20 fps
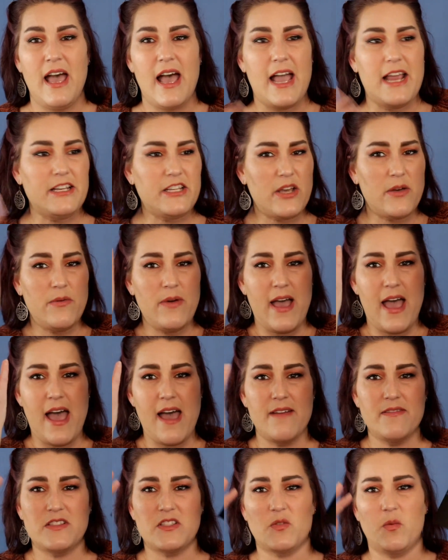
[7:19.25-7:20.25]
I don't
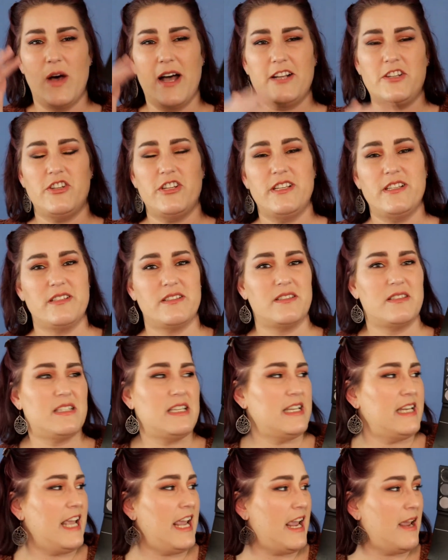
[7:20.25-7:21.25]
have swatches
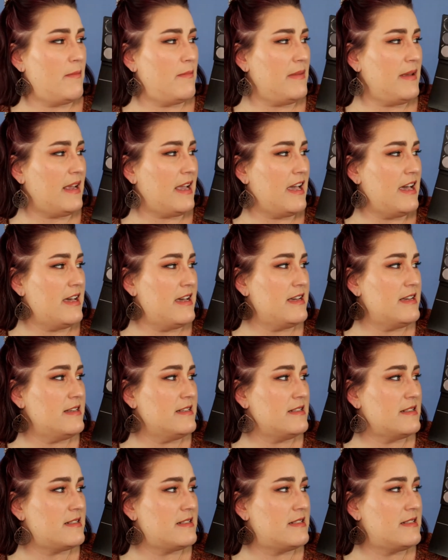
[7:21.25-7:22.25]
today
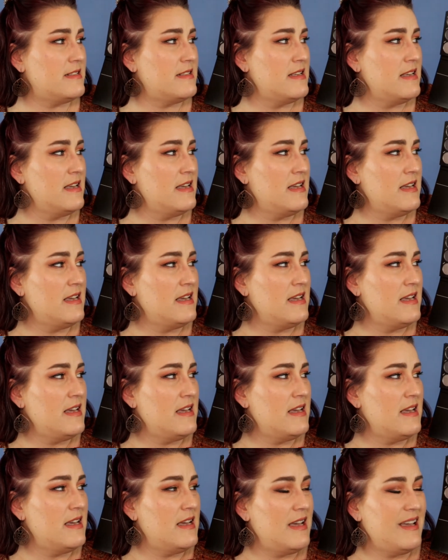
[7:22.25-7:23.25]
because
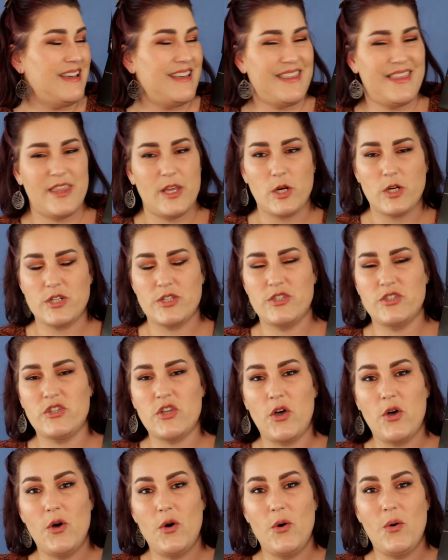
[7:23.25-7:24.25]
there's
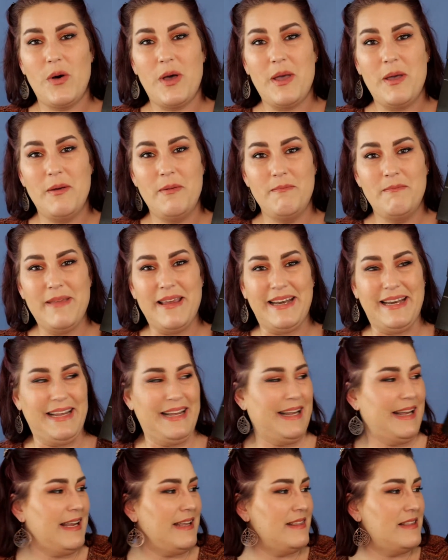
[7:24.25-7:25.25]
so
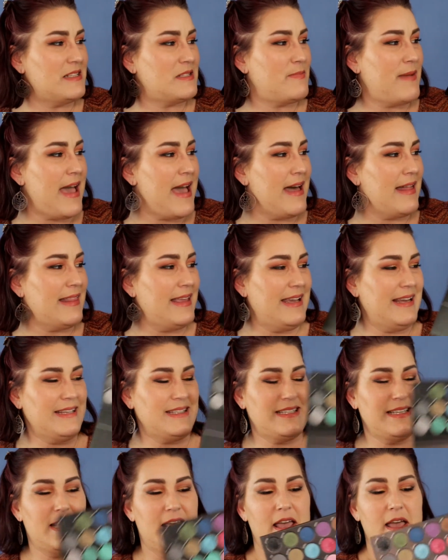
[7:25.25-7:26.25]
many in this
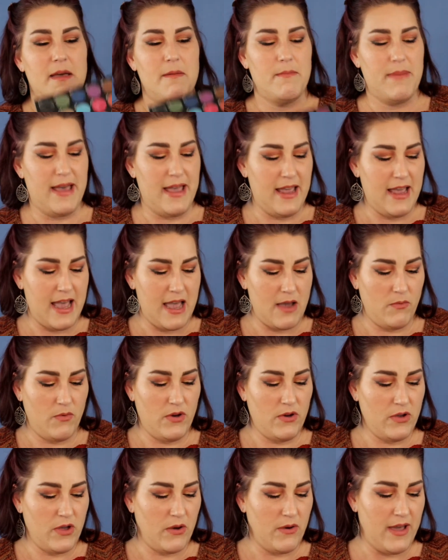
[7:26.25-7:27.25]
palette, but I
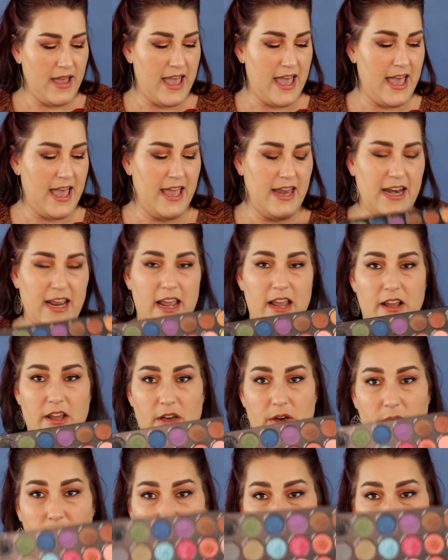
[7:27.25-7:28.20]
will go ahead and go